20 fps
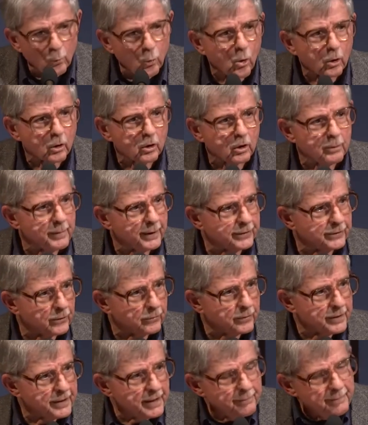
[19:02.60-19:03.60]
war on
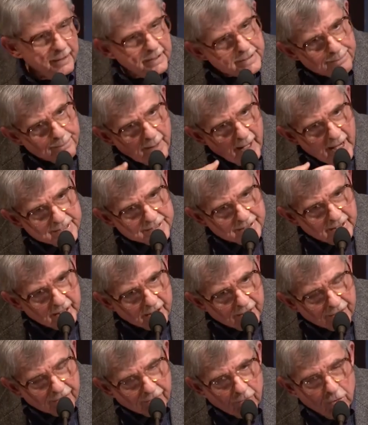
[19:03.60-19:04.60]
modernity. It means passing
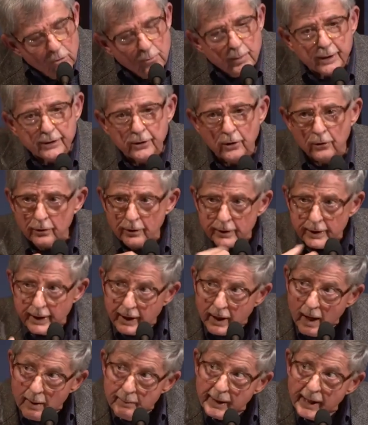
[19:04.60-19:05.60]
through modernity,
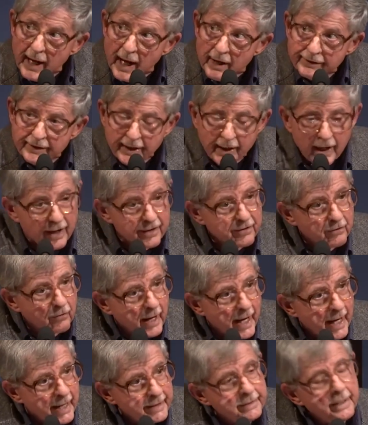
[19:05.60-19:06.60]
coming out the other
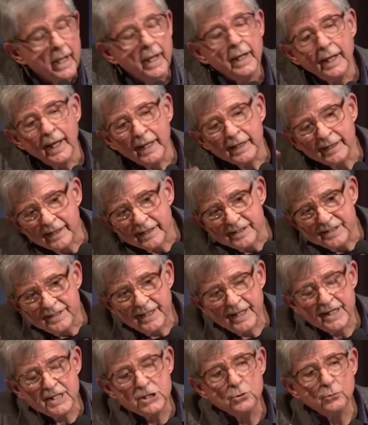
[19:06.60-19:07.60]
end, and
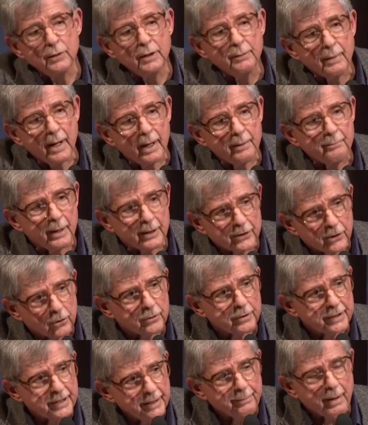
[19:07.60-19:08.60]
continuing
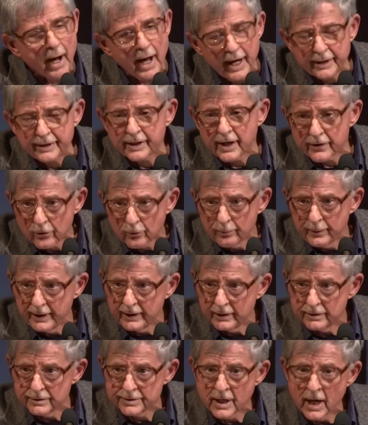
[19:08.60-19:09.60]
modernity by another
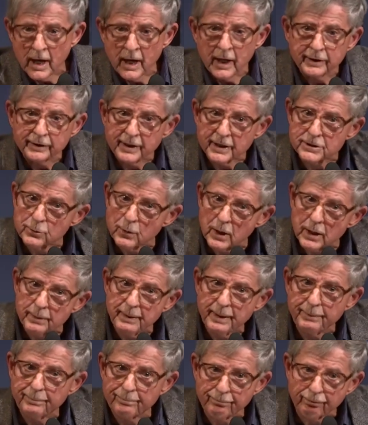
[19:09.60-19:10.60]
means. It doesn't want to
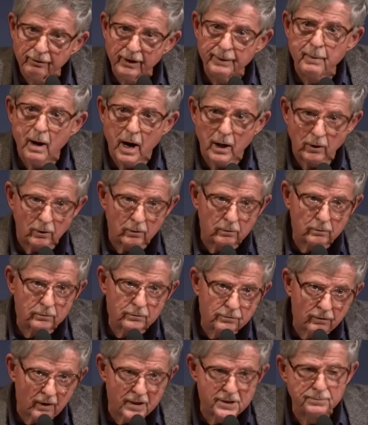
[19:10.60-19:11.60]
be pre-modern.
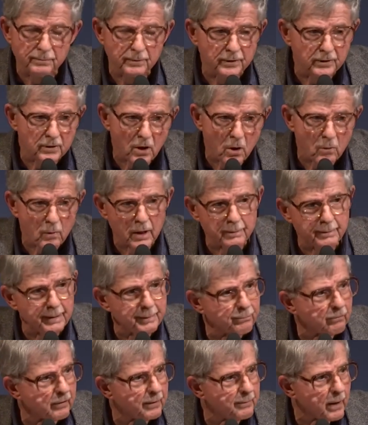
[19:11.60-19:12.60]
Trust me, you don't want to be
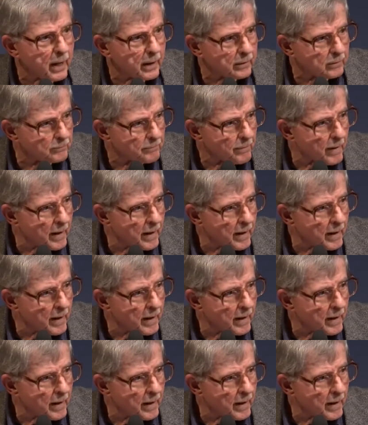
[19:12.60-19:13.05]
pre-modern.